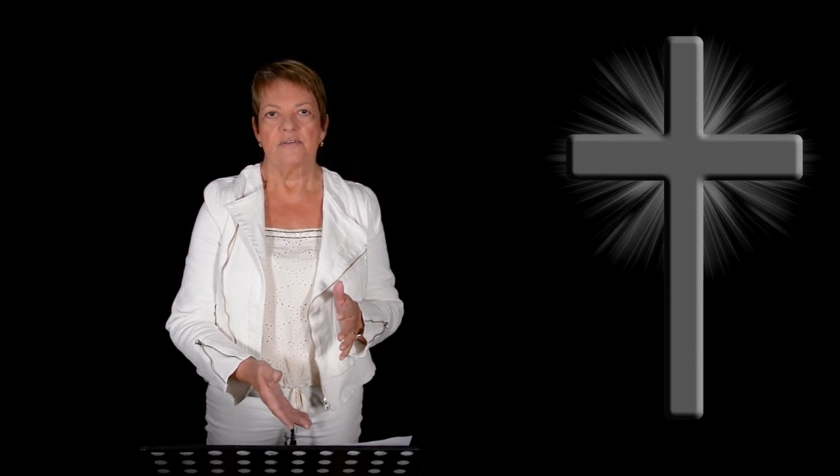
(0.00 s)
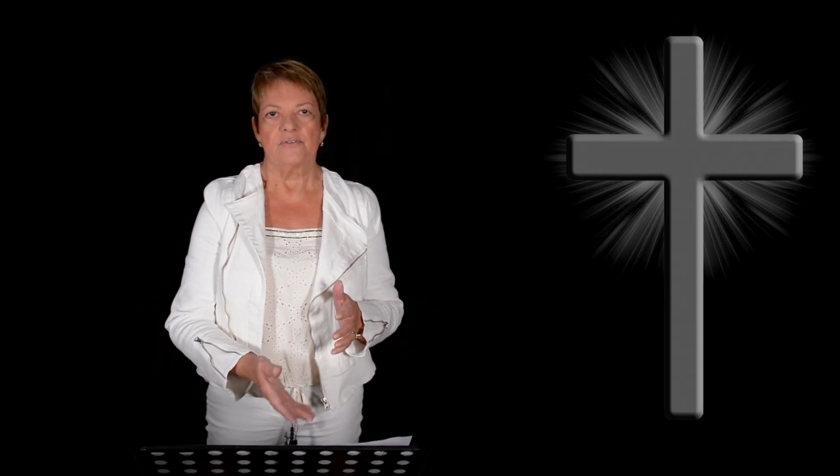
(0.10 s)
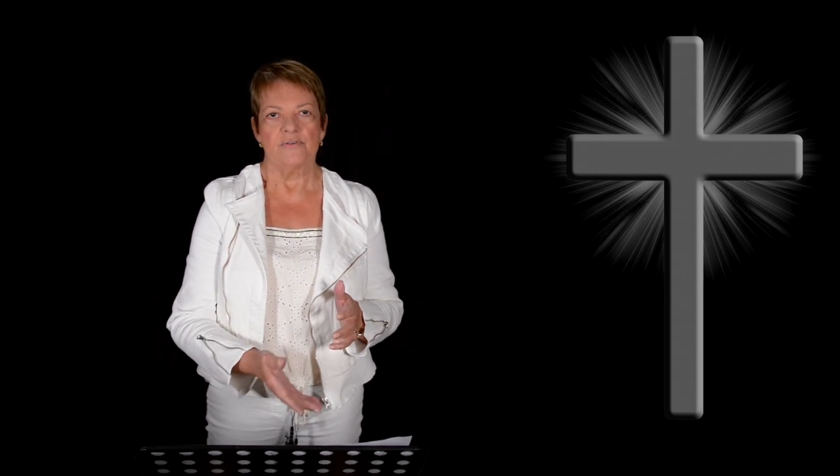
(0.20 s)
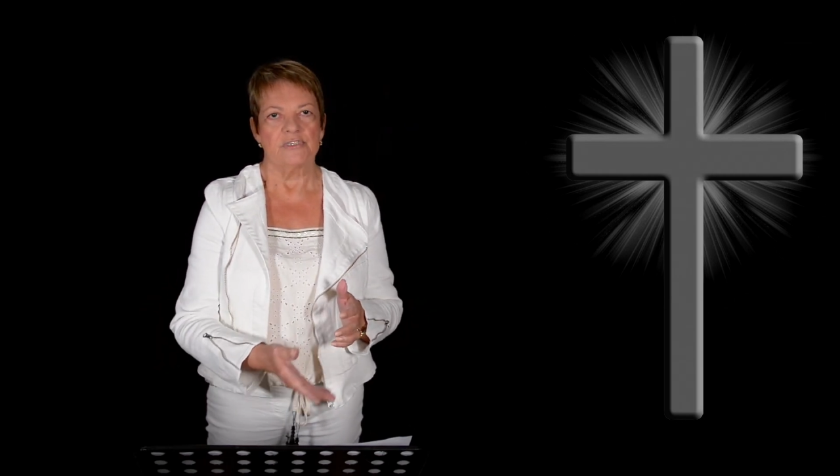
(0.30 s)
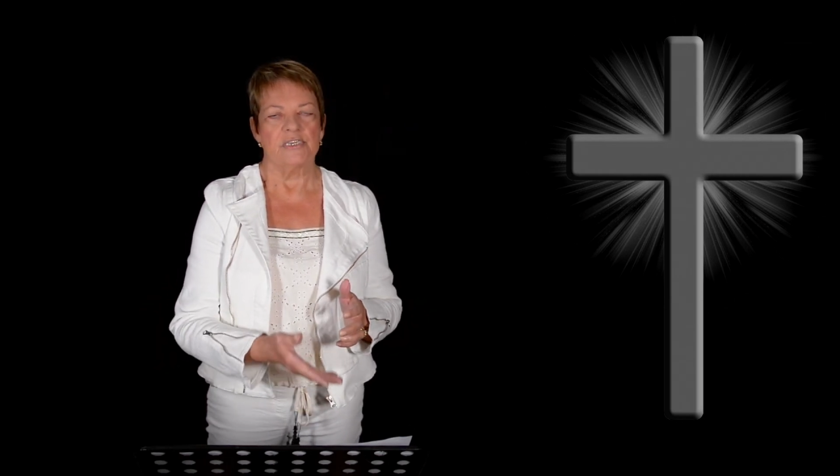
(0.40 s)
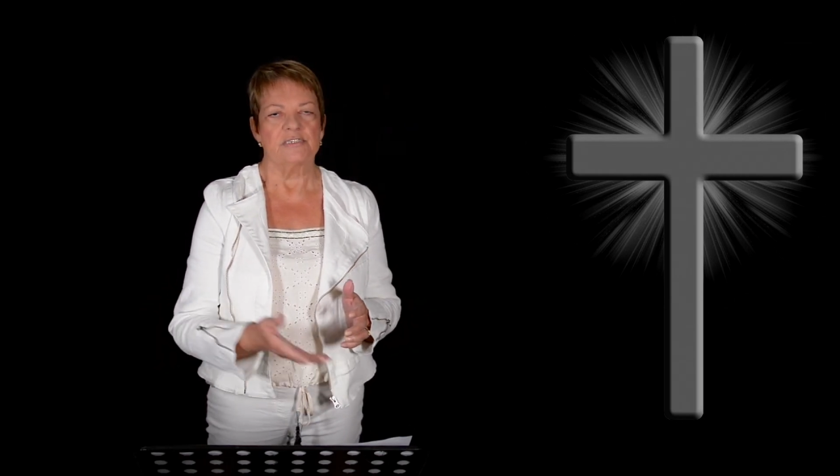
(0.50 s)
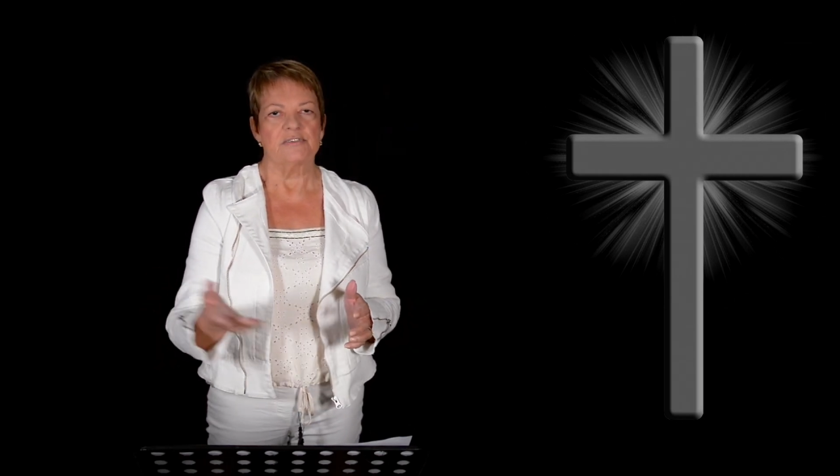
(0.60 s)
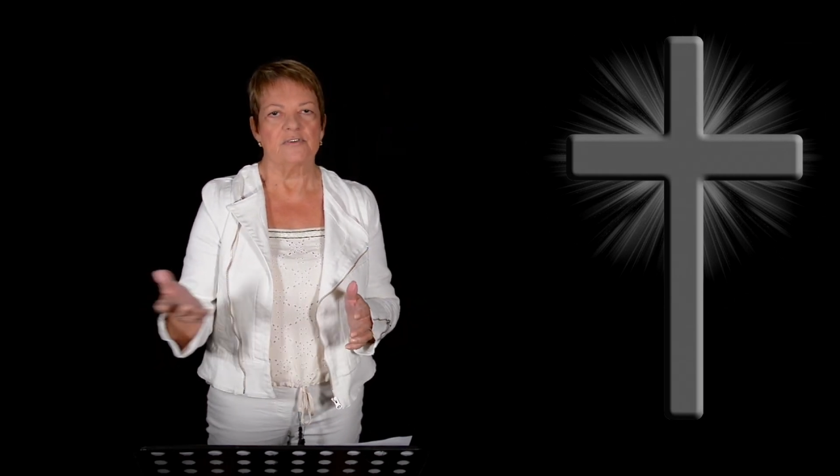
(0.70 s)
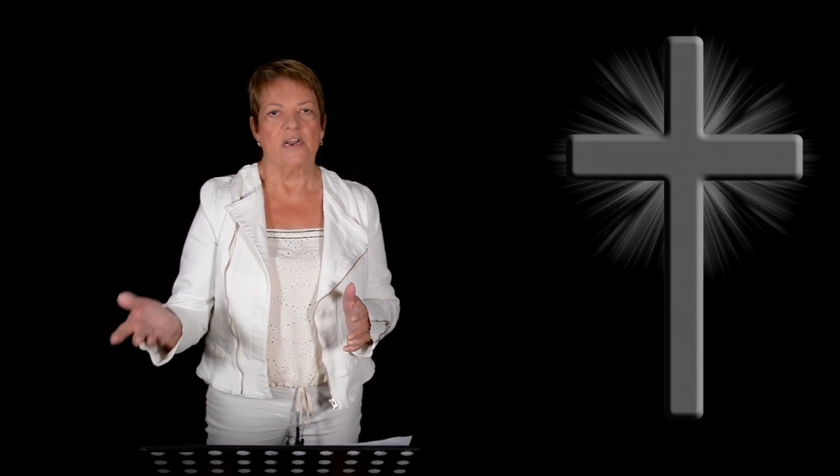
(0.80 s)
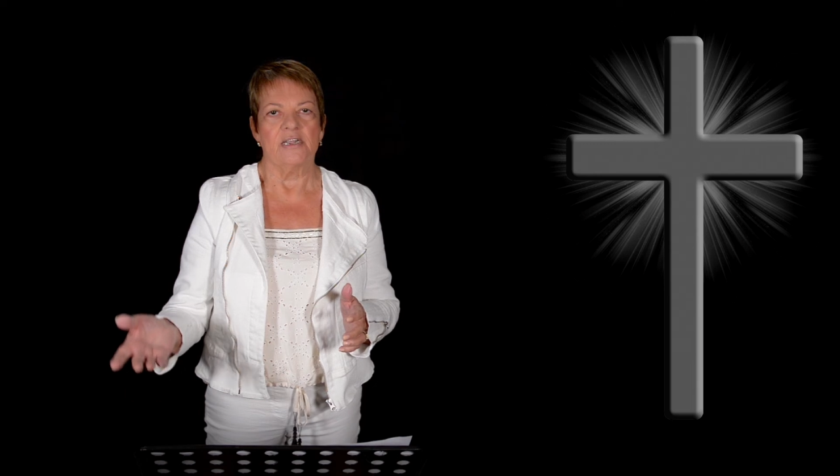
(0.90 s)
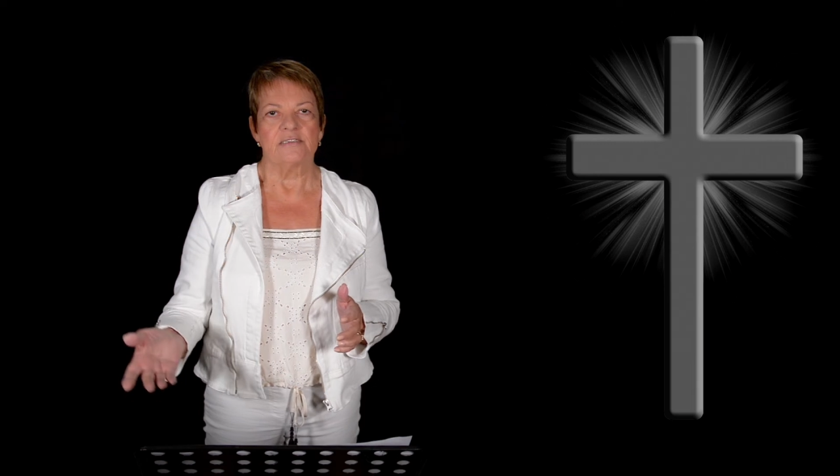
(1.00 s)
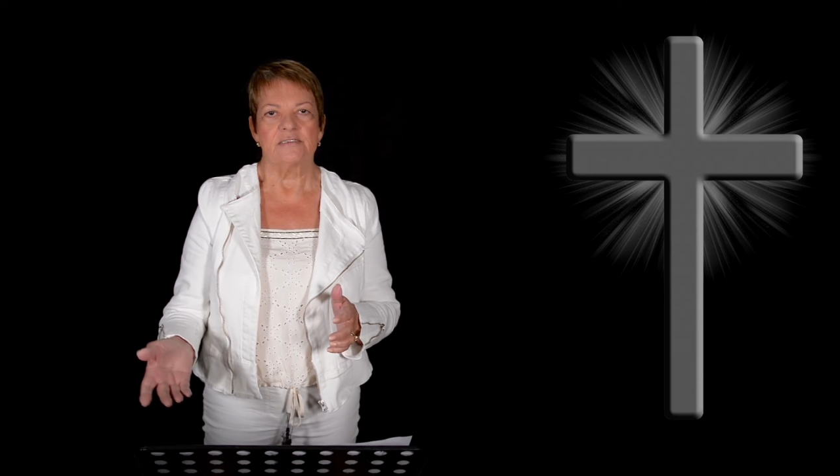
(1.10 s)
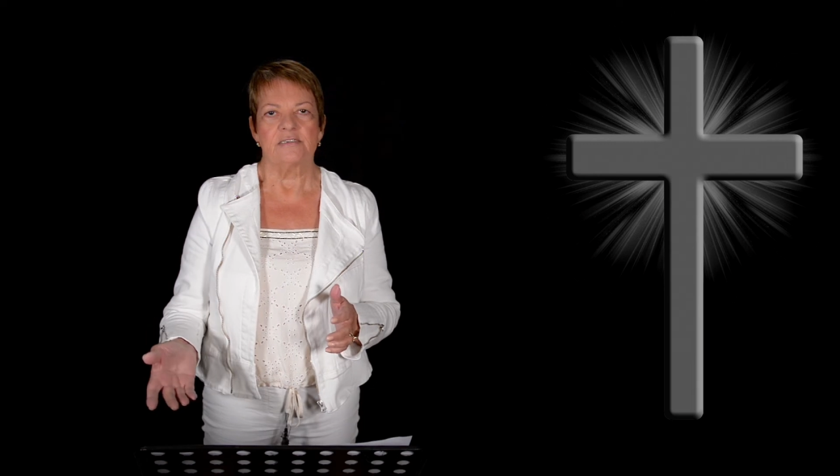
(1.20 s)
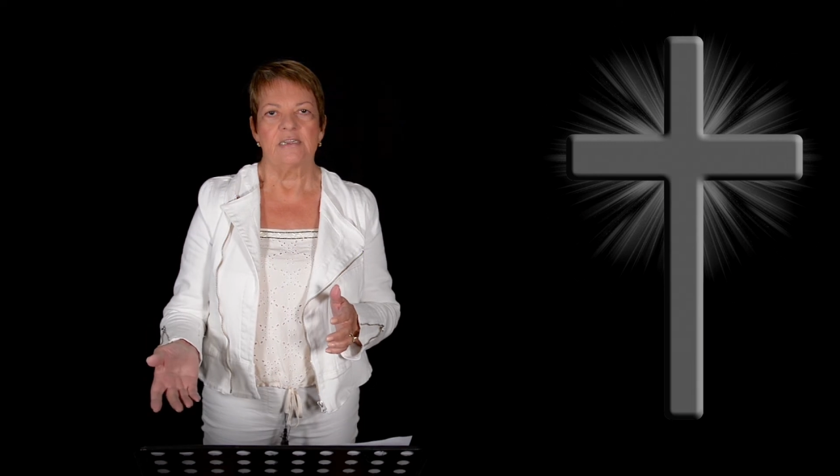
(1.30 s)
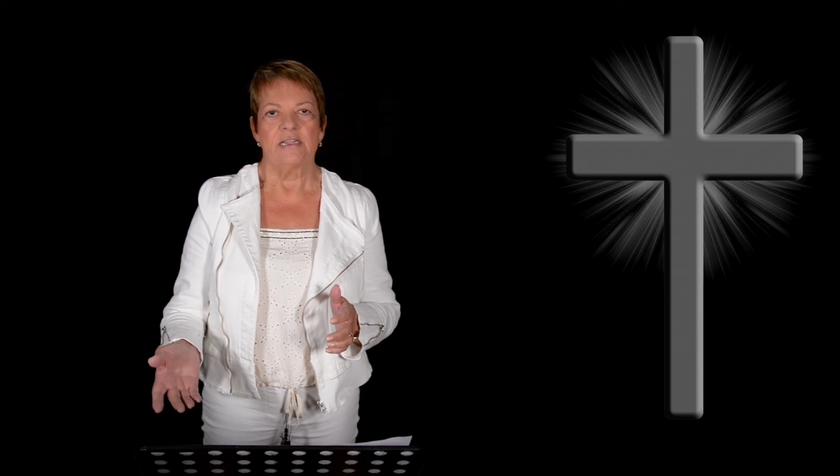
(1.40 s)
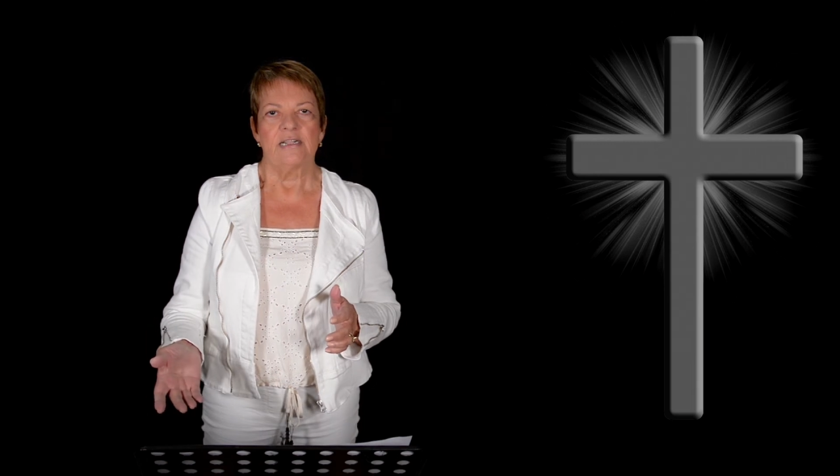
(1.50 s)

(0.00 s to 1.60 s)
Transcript: through Jesus Christ.